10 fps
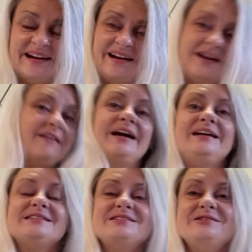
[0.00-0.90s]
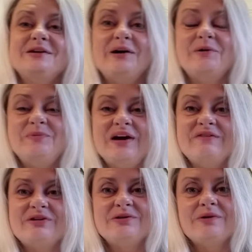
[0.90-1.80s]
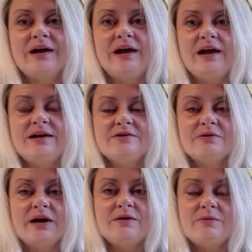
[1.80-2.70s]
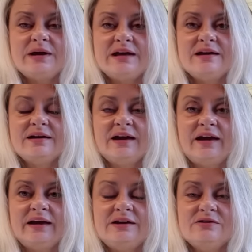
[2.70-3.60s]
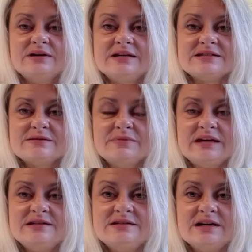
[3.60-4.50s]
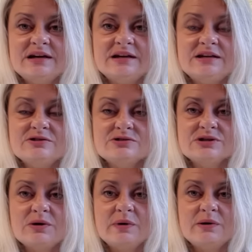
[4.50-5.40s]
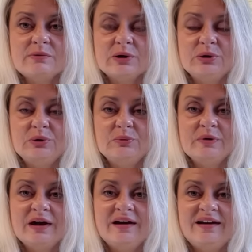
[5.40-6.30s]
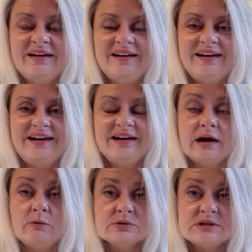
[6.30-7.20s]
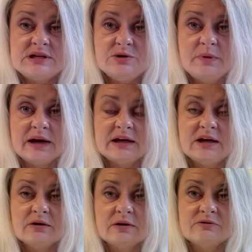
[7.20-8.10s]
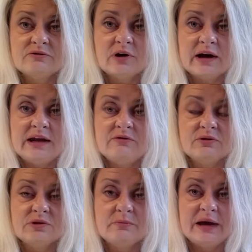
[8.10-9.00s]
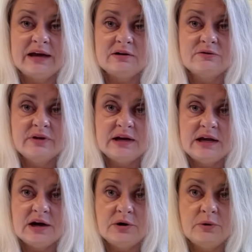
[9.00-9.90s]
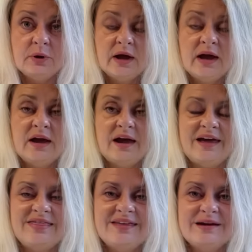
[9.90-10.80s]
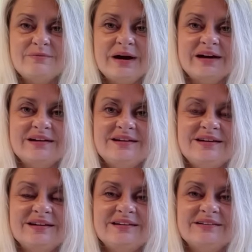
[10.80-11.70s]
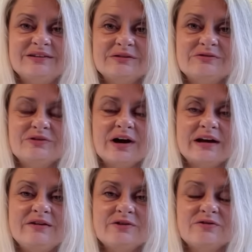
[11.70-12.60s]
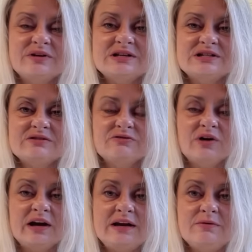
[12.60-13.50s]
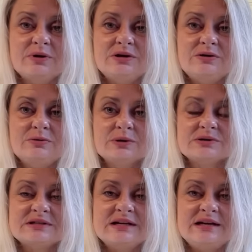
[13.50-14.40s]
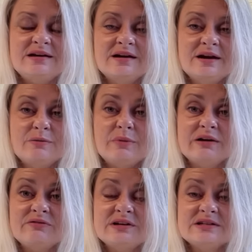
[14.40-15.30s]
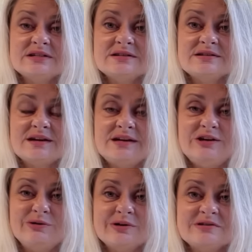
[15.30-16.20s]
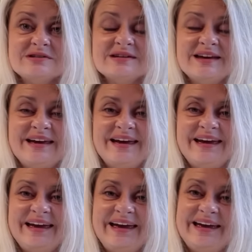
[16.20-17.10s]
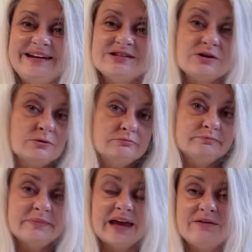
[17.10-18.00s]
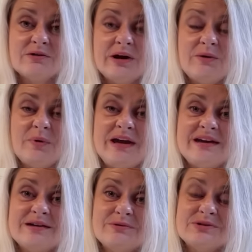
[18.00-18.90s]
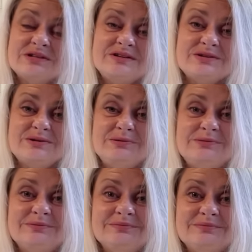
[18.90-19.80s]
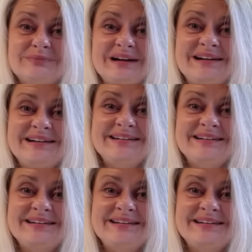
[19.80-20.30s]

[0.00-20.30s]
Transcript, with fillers: All right, so I hope you have a great, great week and you can get some things done in your sewing room. And I will see you back here on Friday for the panel video and then back again on Friday for Finish It Friday where you will see my finishes and yours. And so have a great week and we'll see you soon. Bye.